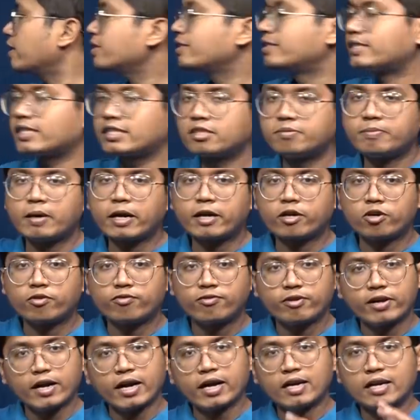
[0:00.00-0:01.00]
and 6
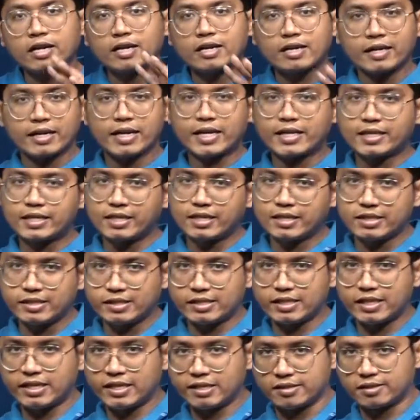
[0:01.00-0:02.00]
microfarad are connected in
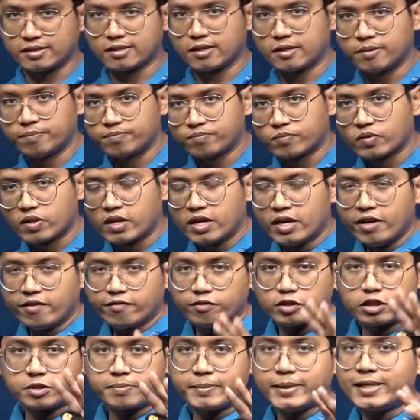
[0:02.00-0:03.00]
series,
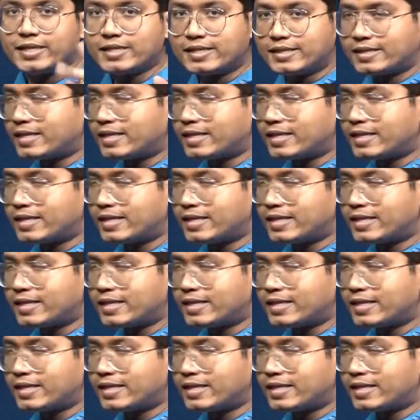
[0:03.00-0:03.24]
which means